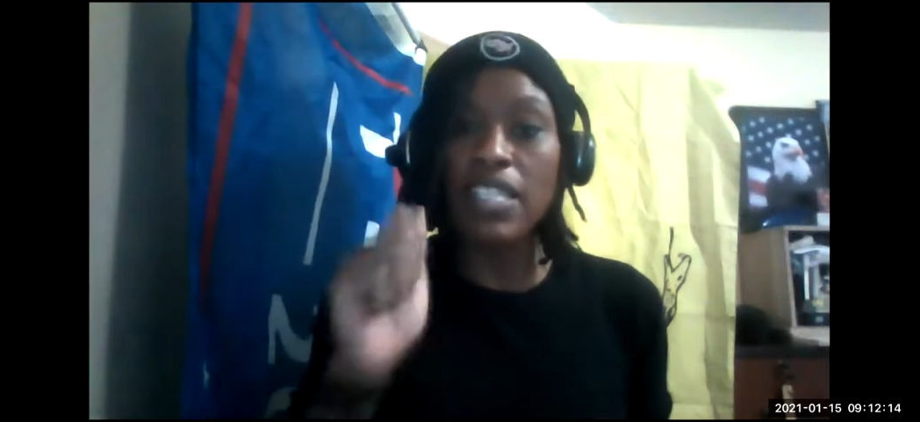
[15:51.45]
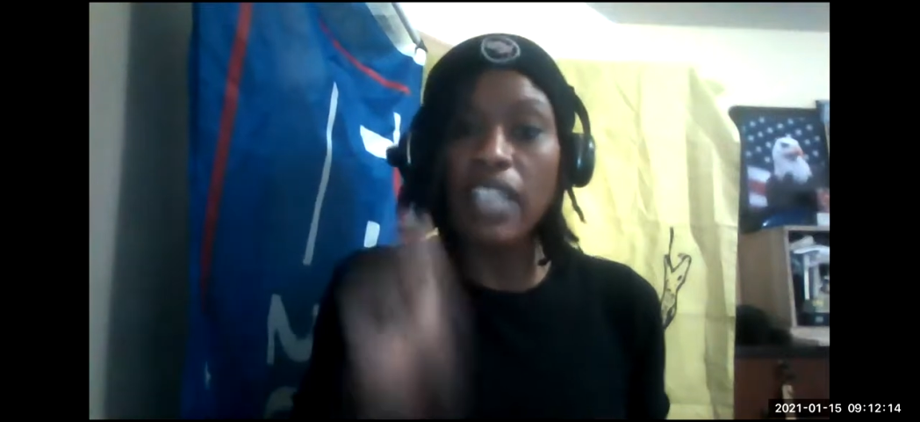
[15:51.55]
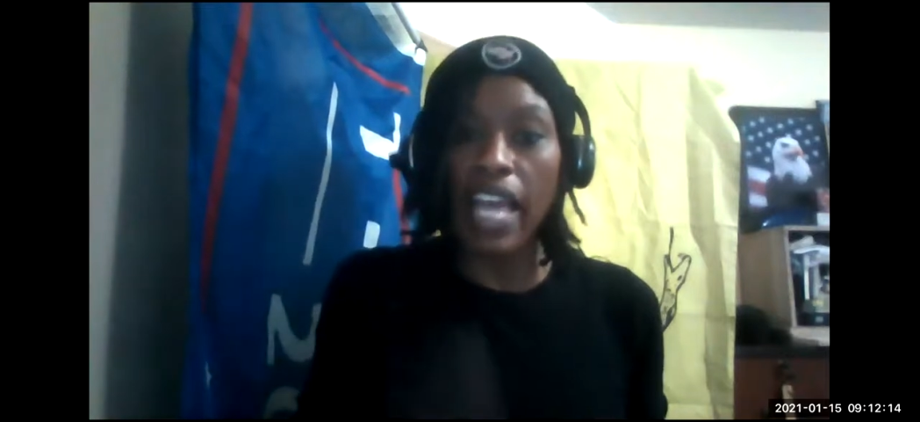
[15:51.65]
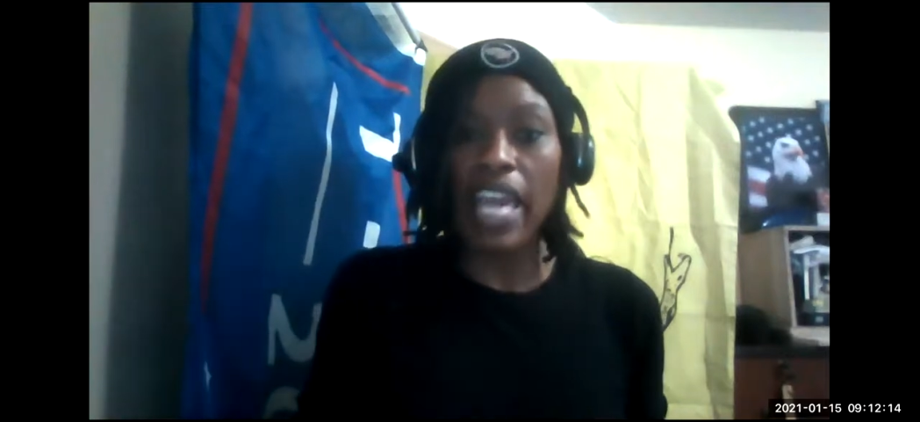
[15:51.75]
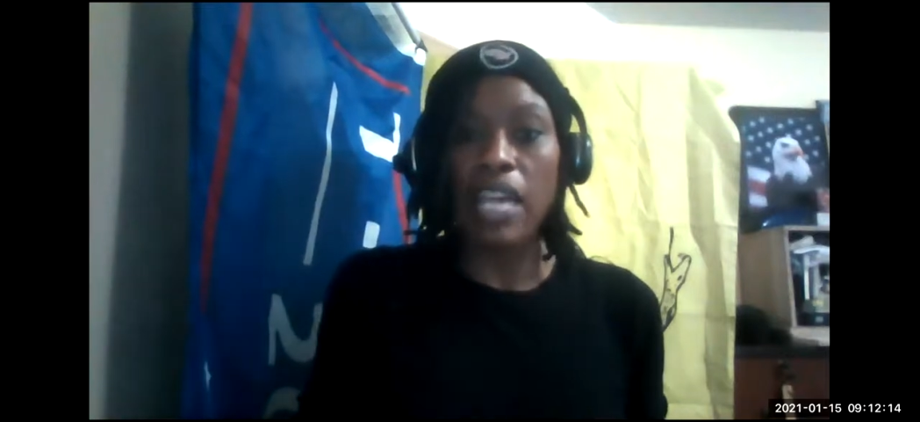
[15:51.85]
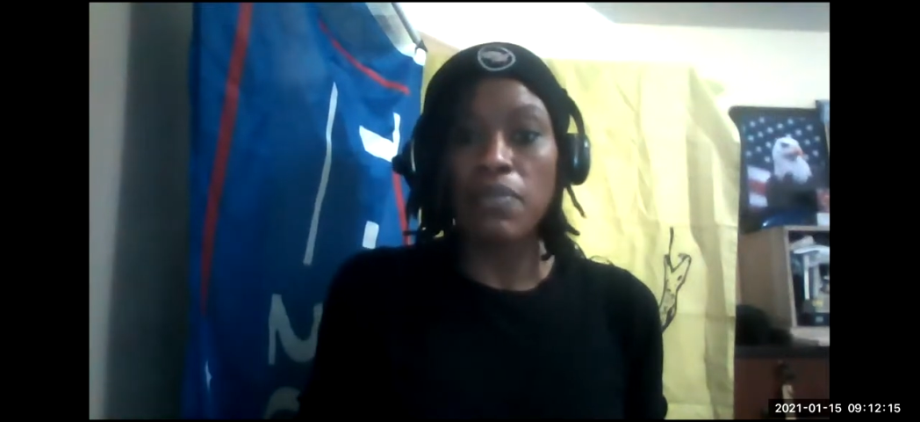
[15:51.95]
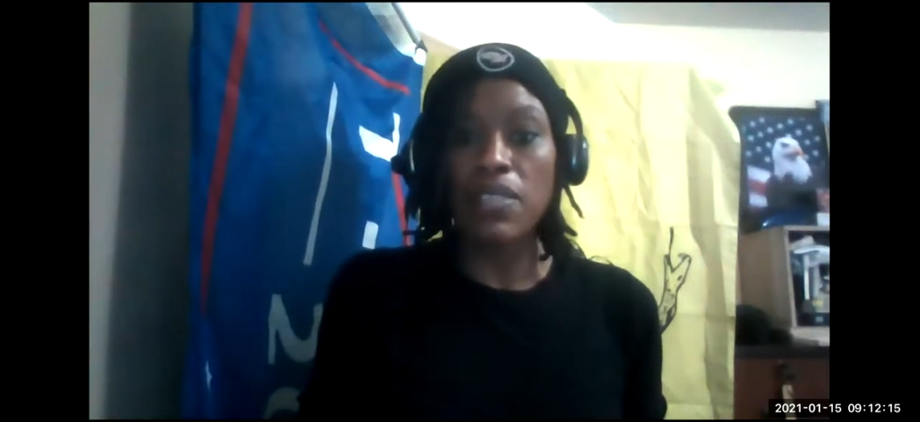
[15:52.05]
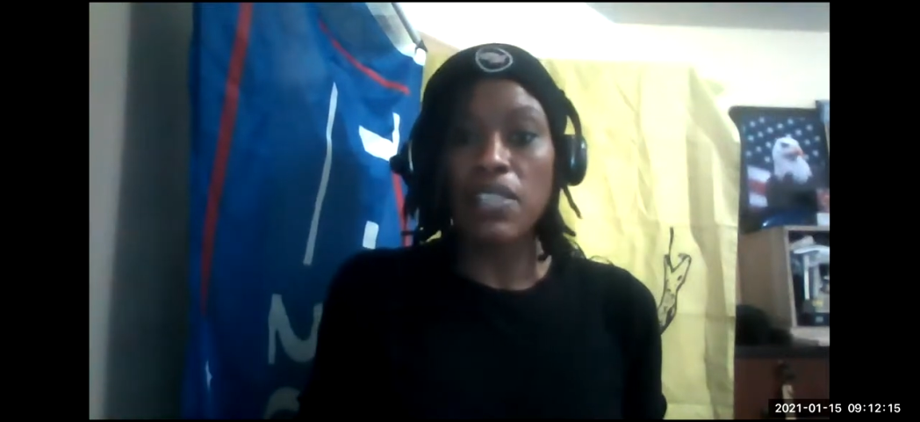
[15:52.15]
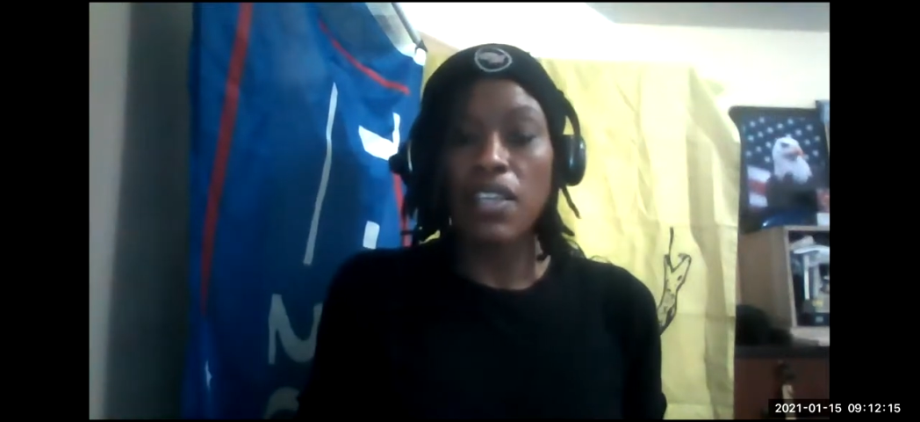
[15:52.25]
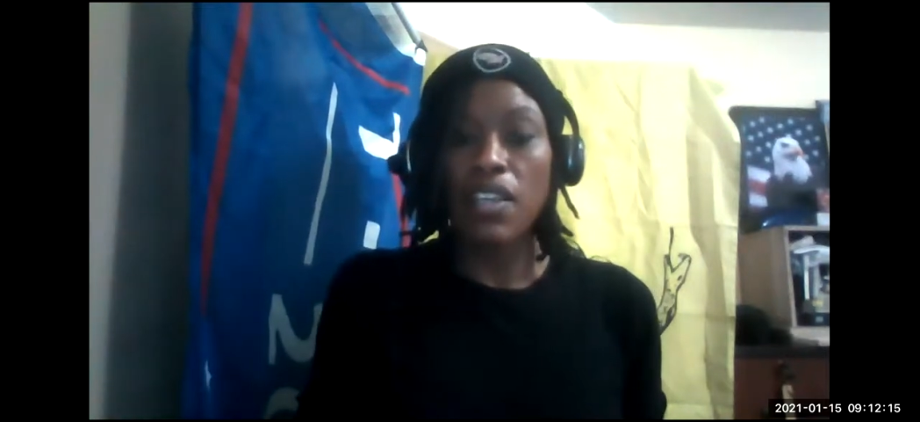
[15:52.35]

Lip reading: claims